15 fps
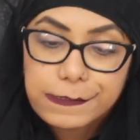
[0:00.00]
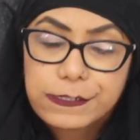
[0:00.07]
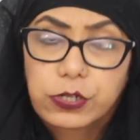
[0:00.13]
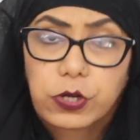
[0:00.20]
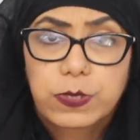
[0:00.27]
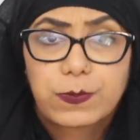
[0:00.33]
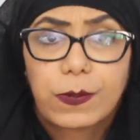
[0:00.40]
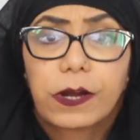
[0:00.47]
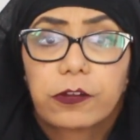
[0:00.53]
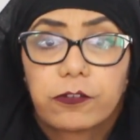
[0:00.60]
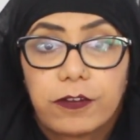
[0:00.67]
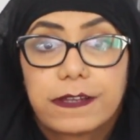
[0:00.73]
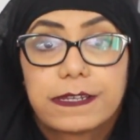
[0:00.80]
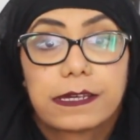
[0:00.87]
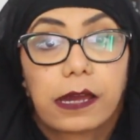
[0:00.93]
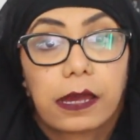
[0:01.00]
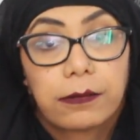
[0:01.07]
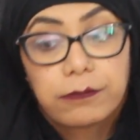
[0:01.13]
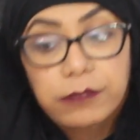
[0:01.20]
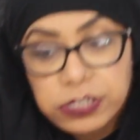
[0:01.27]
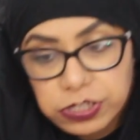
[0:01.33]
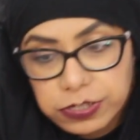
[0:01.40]
It talks about creating
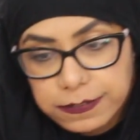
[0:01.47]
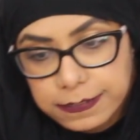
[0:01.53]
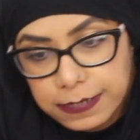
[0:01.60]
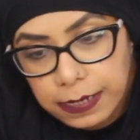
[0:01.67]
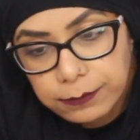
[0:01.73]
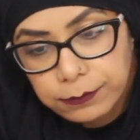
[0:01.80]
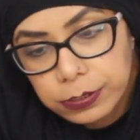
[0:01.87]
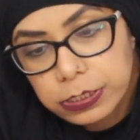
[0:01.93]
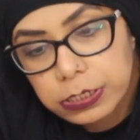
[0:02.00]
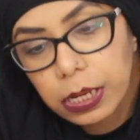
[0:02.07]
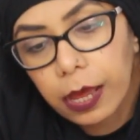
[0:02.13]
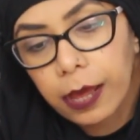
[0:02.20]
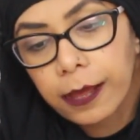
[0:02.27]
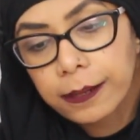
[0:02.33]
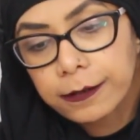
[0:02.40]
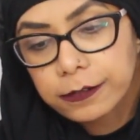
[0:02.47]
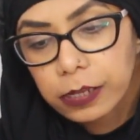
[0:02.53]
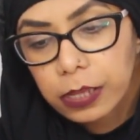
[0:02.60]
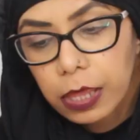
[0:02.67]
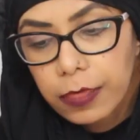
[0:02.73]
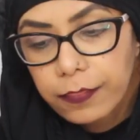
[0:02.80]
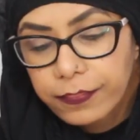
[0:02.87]
a mission statement and
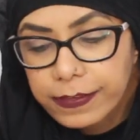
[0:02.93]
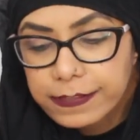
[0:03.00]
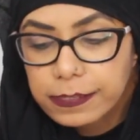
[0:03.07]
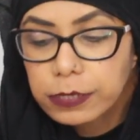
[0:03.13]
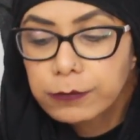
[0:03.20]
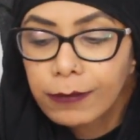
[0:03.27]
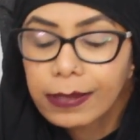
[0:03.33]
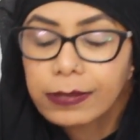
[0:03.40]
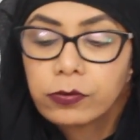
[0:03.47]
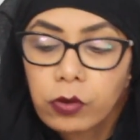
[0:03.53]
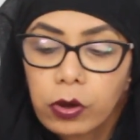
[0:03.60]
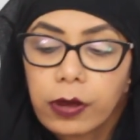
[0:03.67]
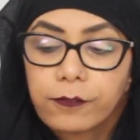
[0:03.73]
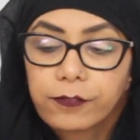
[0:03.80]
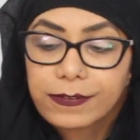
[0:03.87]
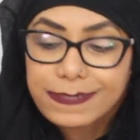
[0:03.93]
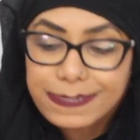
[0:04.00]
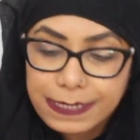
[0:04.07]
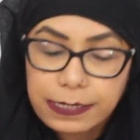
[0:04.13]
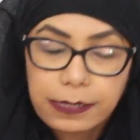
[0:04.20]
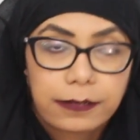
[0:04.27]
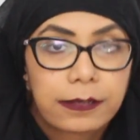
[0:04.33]
things that you might not have
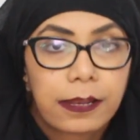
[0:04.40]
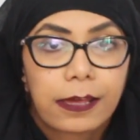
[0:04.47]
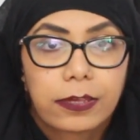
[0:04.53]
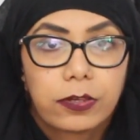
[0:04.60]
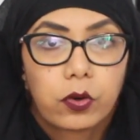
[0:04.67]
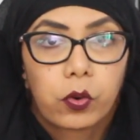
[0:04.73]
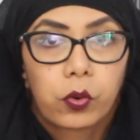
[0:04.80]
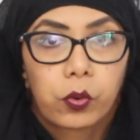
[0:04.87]
considered, like